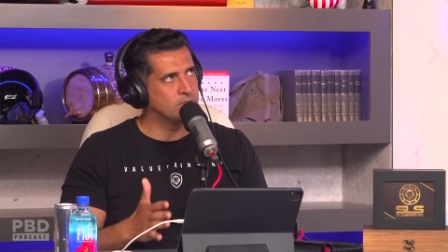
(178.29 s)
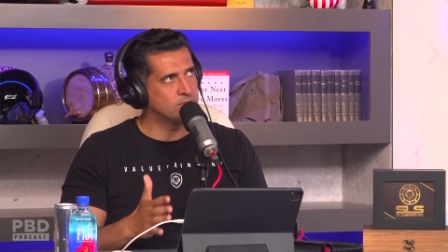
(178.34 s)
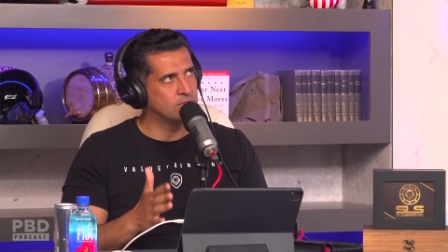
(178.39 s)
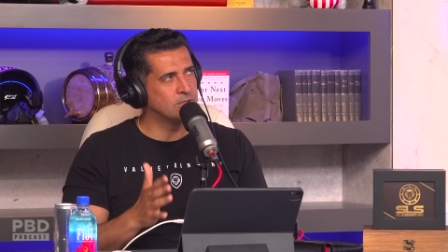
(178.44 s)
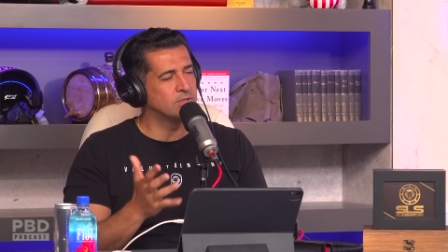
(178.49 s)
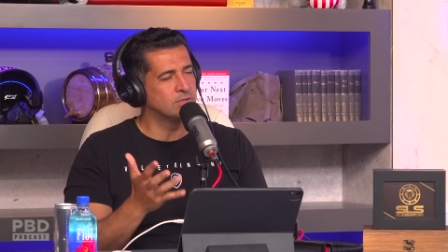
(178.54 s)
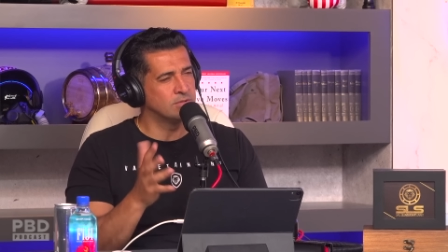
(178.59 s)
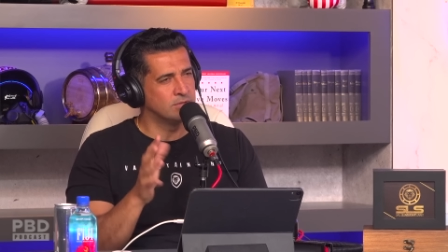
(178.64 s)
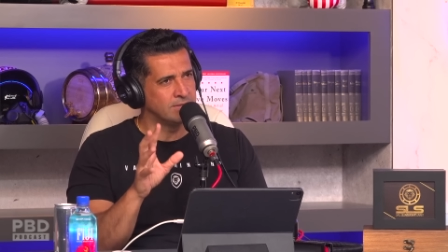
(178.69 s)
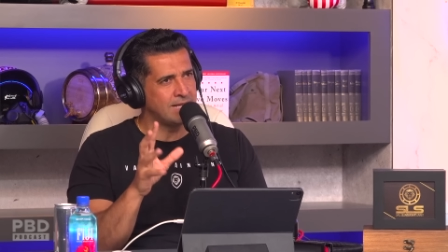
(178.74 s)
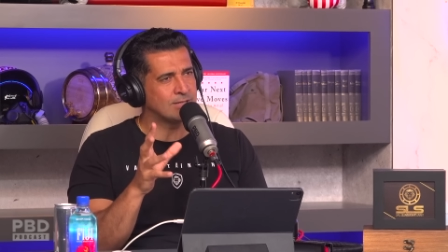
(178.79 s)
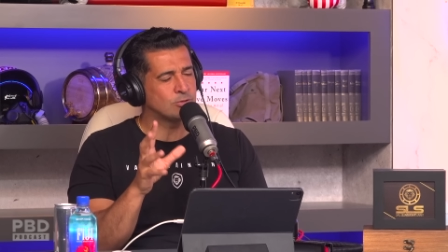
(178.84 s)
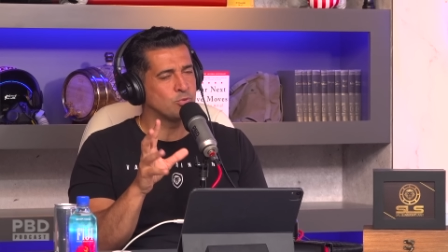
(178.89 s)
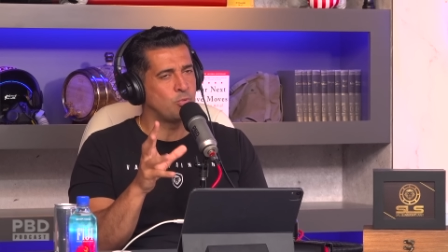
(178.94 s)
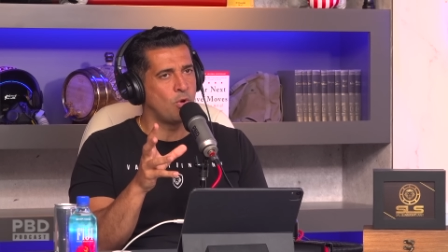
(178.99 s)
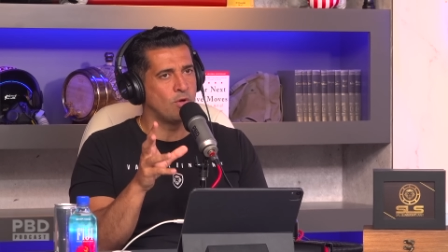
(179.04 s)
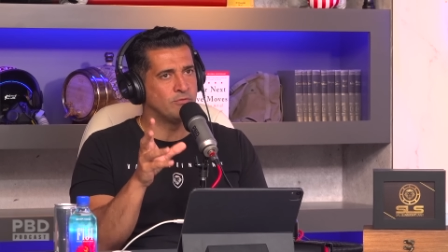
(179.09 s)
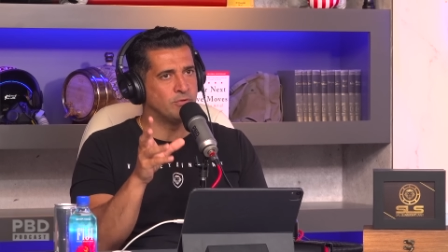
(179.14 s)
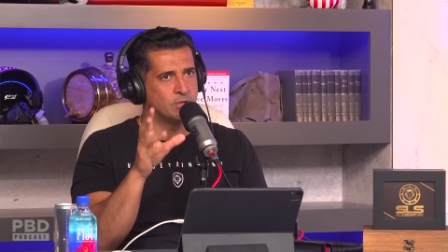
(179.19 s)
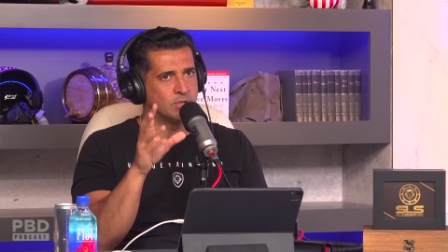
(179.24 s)
uh, uh, not
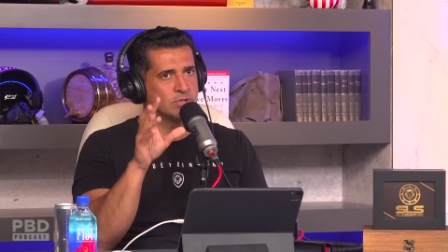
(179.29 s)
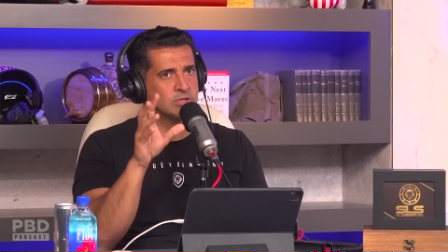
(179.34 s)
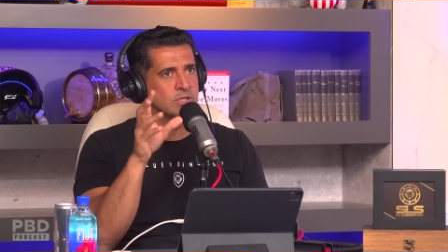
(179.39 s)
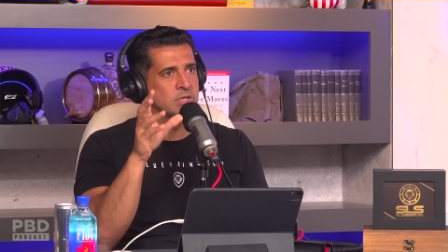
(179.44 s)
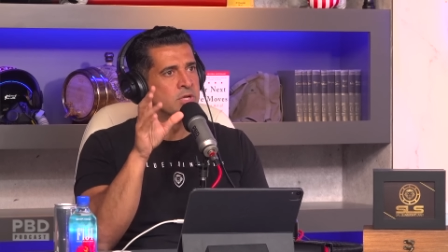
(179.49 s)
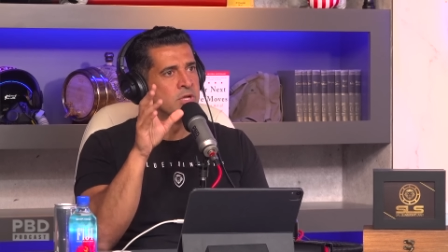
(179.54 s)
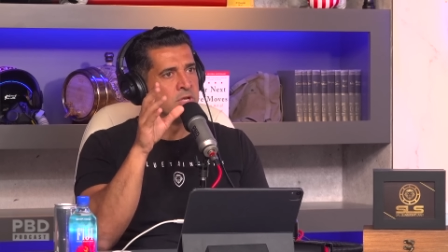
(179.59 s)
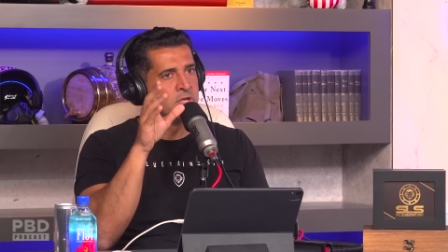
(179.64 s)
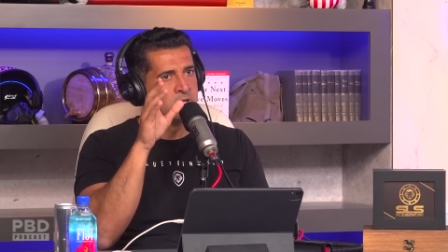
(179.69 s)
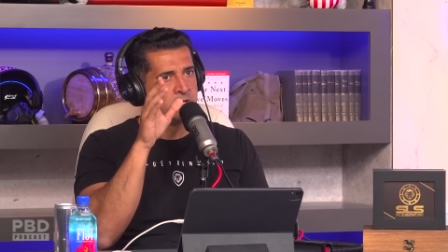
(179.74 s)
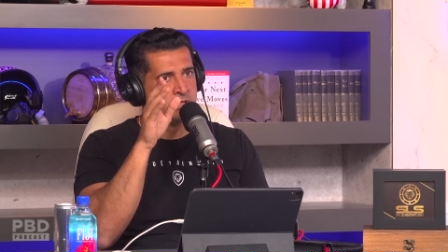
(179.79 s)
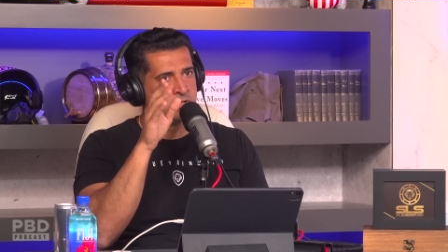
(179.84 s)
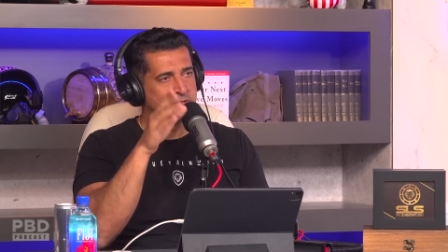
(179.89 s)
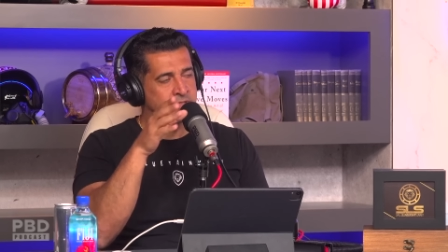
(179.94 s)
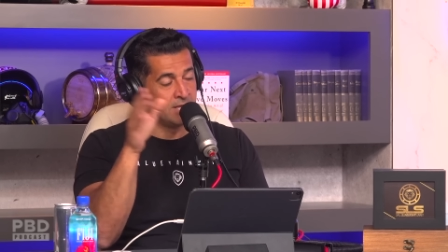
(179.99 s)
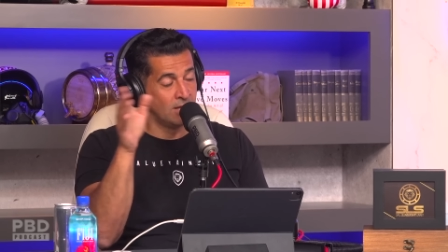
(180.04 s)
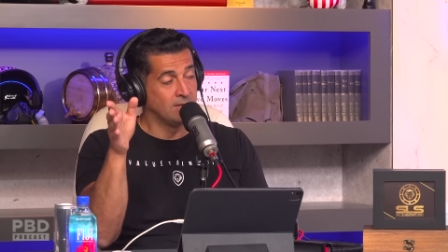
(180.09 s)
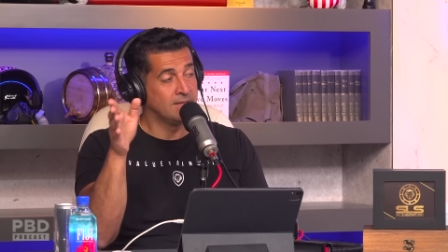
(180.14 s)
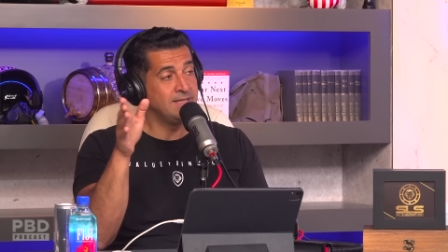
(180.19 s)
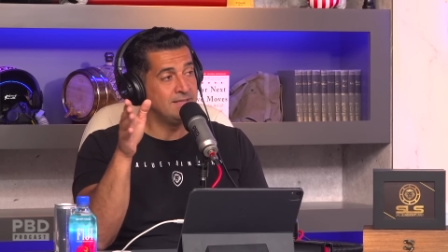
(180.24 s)
twelve years,
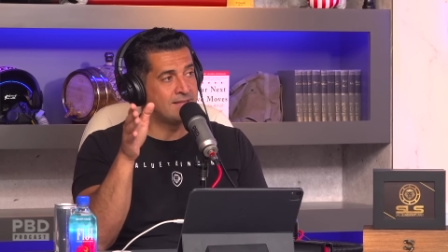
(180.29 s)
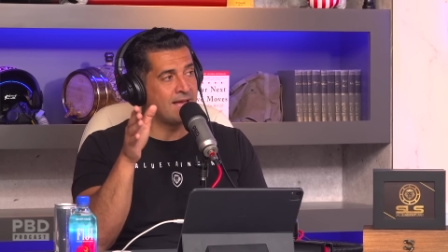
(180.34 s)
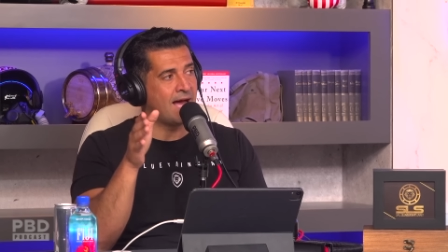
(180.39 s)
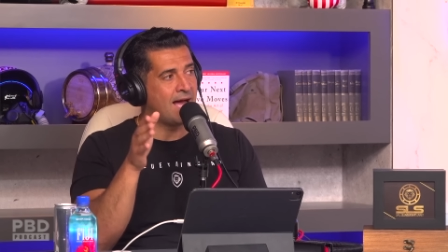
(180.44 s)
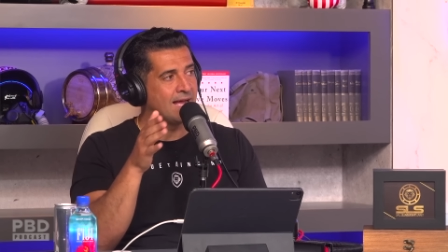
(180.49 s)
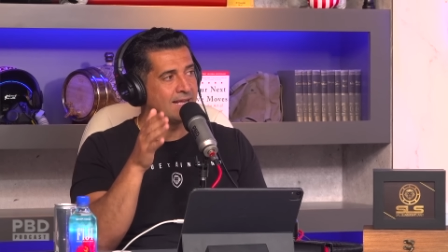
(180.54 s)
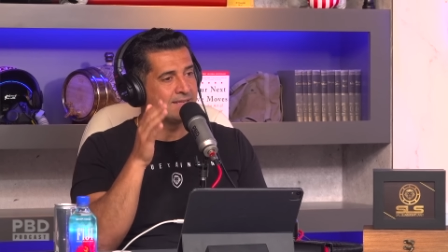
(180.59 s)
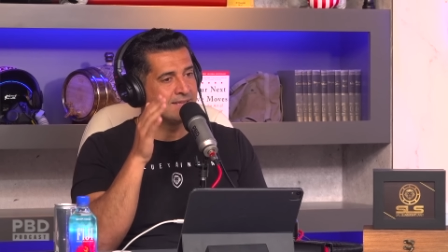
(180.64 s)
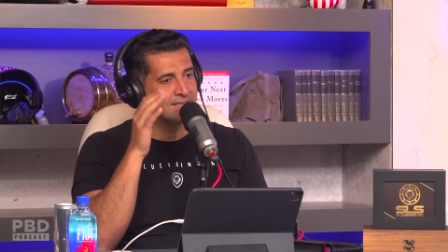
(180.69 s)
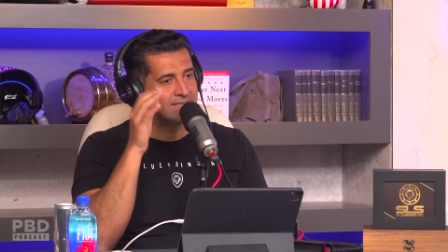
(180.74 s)
till he died,